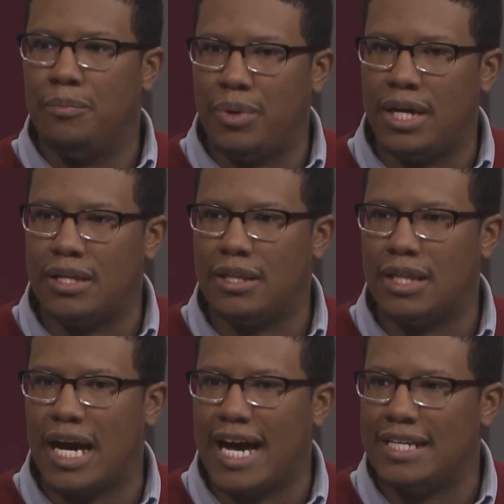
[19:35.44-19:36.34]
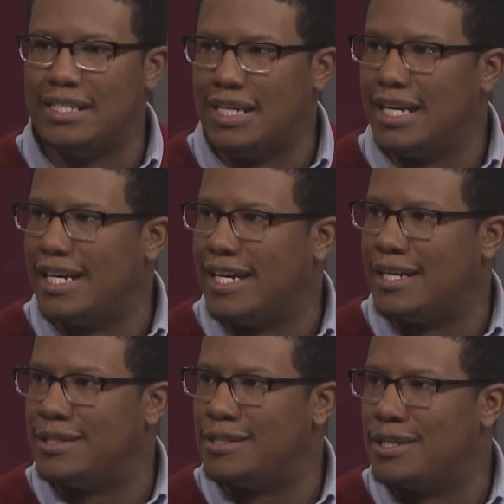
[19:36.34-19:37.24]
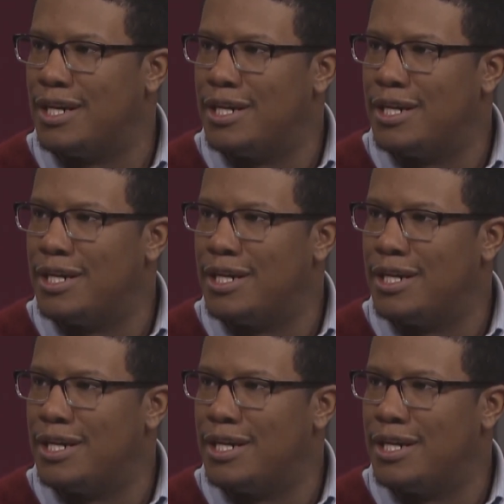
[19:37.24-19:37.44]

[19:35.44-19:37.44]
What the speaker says: But the idea is